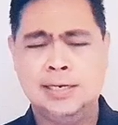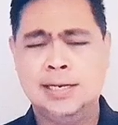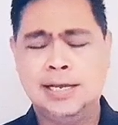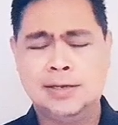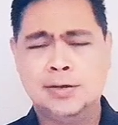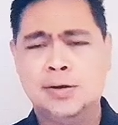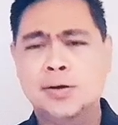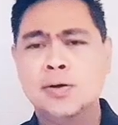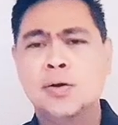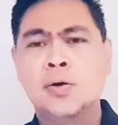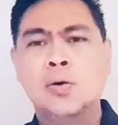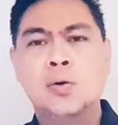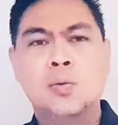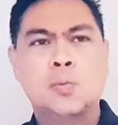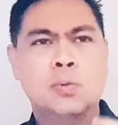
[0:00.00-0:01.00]
Like,
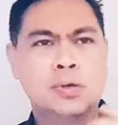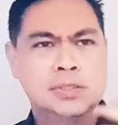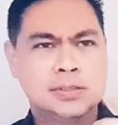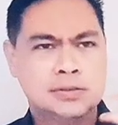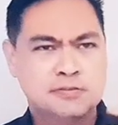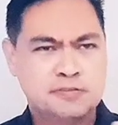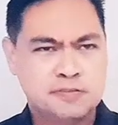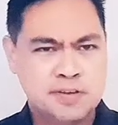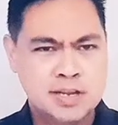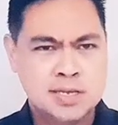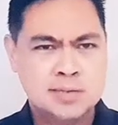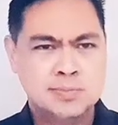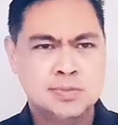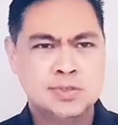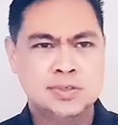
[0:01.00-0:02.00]
what
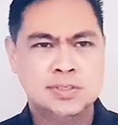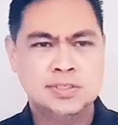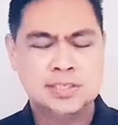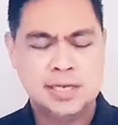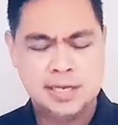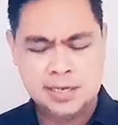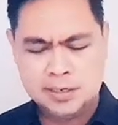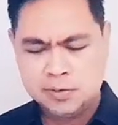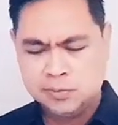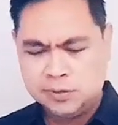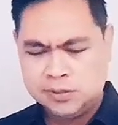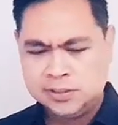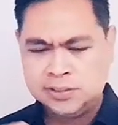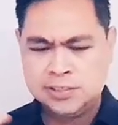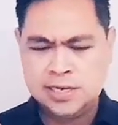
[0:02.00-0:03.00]
frame do you take?
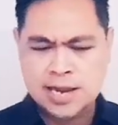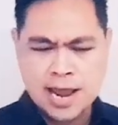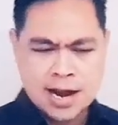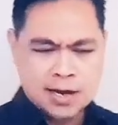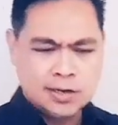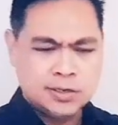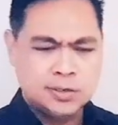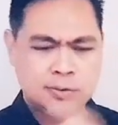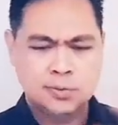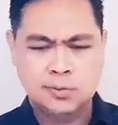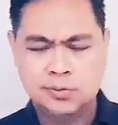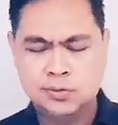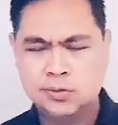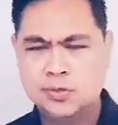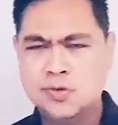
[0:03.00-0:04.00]
What scenario
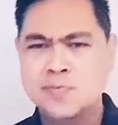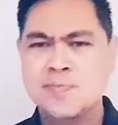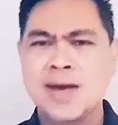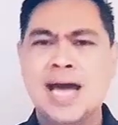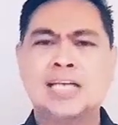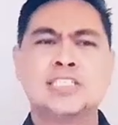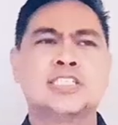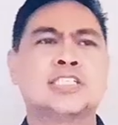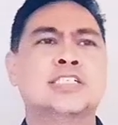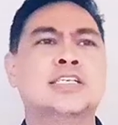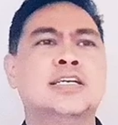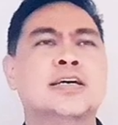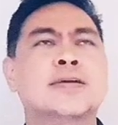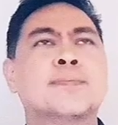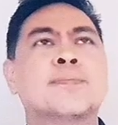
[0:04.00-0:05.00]
do you
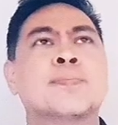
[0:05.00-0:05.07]
imagine?